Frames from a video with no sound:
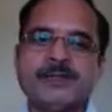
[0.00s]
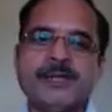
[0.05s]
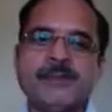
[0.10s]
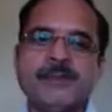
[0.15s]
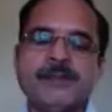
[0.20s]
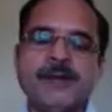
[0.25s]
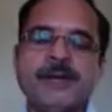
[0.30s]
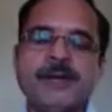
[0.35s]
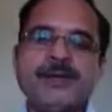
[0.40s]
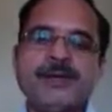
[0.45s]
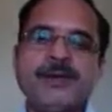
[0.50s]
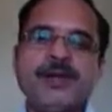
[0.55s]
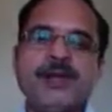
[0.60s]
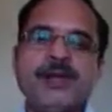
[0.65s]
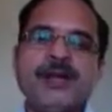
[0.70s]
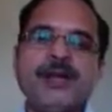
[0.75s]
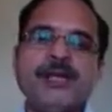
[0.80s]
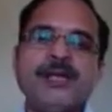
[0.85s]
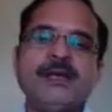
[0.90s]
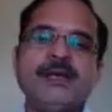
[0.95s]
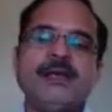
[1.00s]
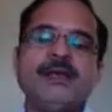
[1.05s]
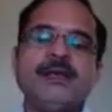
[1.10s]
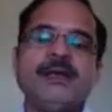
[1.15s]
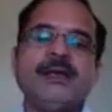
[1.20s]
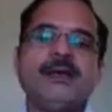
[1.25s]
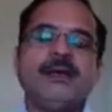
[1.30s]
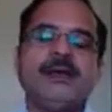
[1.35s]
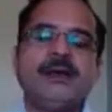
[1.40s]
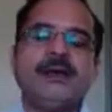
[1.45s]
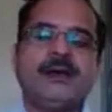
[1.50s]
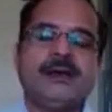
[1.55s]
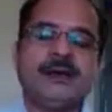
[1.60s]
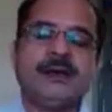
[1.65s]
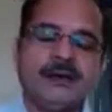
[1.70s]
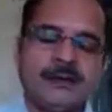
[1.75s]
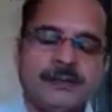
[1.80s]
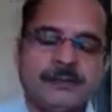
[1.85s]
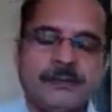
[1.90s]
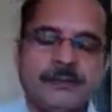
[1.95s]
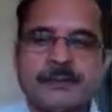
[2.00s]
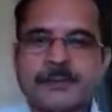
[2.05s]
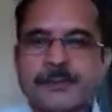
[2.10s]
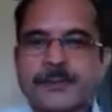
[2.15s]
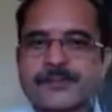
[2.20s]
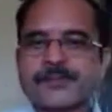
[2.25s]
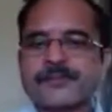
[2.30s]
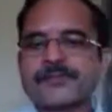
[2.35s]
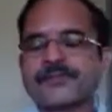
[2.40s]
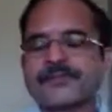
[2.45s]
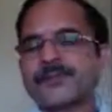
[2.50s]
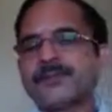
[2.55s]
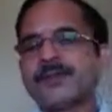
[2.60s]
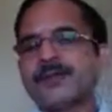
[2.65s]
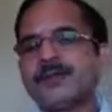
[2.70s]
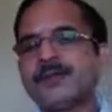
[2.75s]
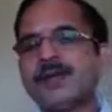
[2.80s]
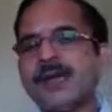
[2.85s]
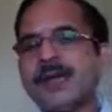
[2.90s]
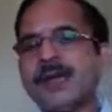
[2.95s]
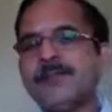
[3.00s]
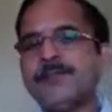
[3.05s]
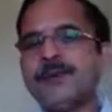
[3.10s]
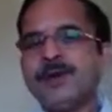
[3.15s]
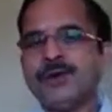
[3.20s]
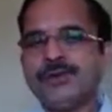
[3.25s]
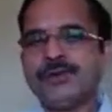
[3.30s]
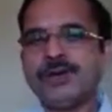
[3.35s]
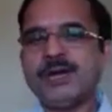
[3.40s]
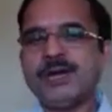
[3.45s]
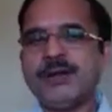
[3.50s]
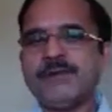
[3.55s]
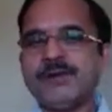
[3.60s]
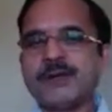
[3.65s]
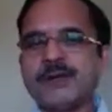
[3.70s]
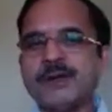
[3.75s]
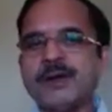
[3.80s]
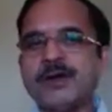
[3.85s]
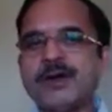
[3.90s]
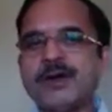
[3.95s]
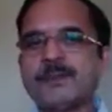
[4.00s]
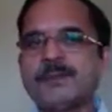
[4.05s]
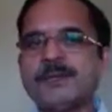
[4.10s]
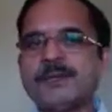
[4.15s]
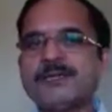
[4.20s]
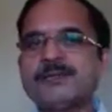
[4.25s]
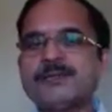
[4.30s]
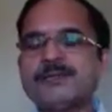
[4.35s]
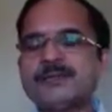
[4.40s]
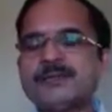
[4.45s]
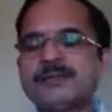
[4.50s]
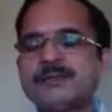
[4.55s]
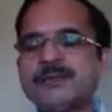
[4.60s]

the amplitude level of these potentials is very small,